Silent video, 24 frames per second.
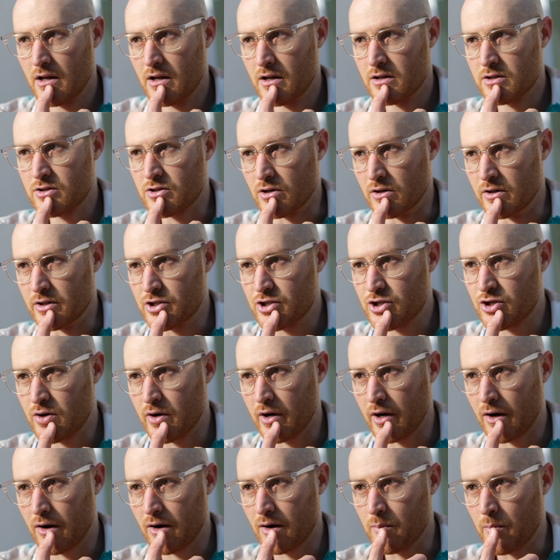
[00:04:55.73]
So it's
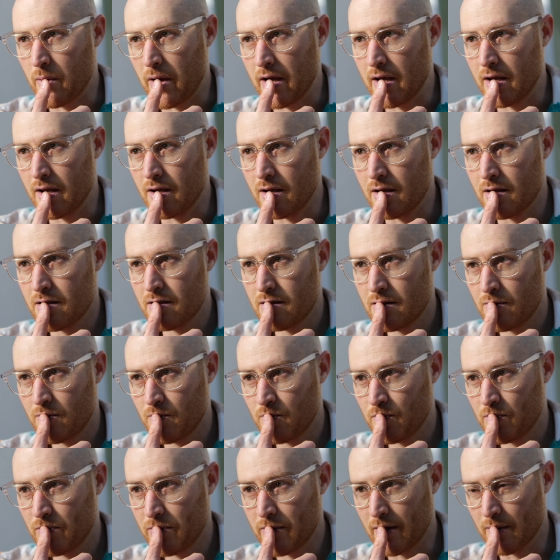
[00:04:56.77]
triggered my
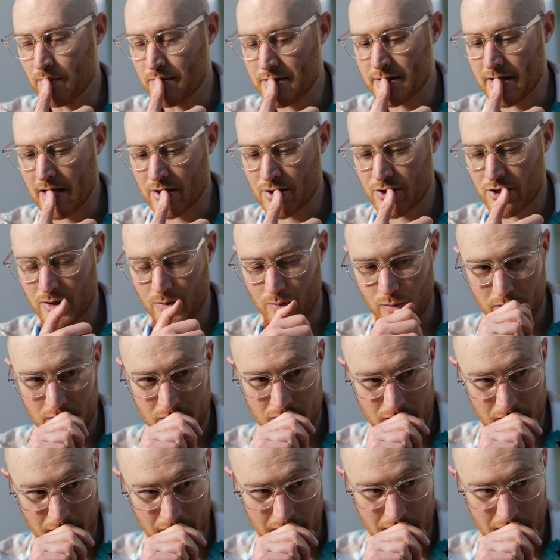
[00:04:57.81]
obsession with